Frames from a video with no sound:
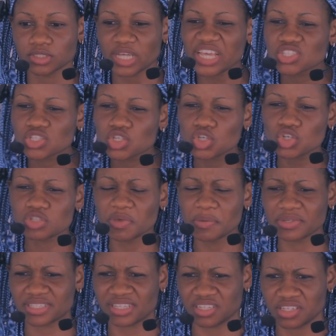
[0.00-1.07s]
Excuse me,
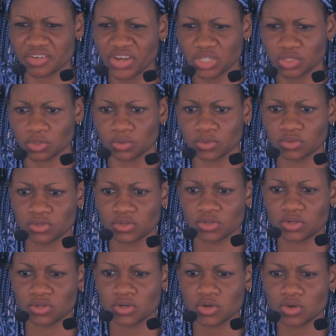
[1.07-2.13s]
Mr. Director.
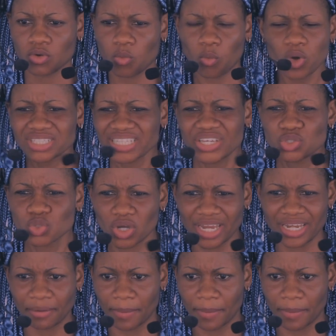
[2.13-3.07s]
What are you talking